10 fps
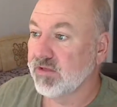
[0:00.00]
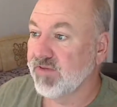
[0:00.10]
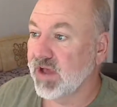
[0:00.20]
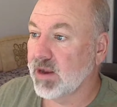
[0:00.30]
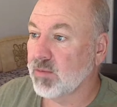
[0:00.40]

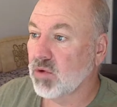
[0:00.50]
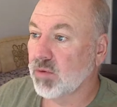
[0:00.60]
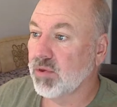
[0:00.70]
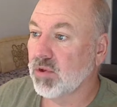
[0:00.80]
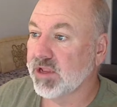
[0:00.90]
fact, I'm going
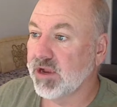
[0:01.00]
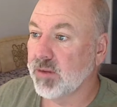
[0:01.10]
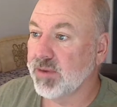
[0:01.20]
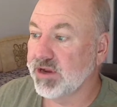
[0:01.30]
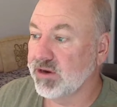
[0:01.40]
to pull it
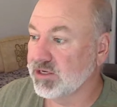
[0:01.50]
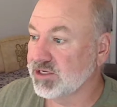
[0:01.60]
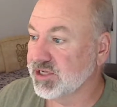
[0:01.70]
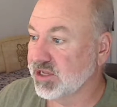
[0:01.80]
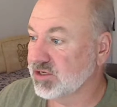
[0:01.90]
up here and
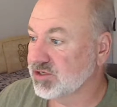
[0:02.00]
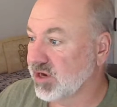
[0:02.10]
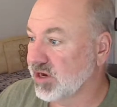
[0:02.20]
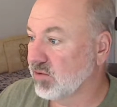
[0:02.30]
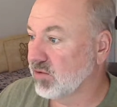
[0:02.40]
just
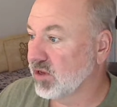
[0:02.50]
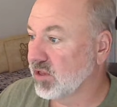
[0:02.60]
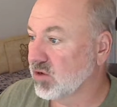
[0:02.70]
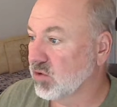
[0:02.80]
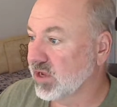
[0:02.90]
illustrate it
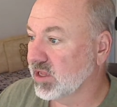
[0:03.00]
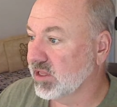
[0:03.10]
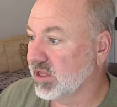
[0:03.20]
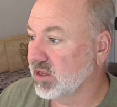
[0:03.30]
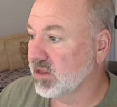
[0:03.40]
really
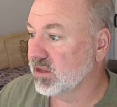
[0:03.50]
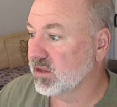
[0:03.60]
quickly.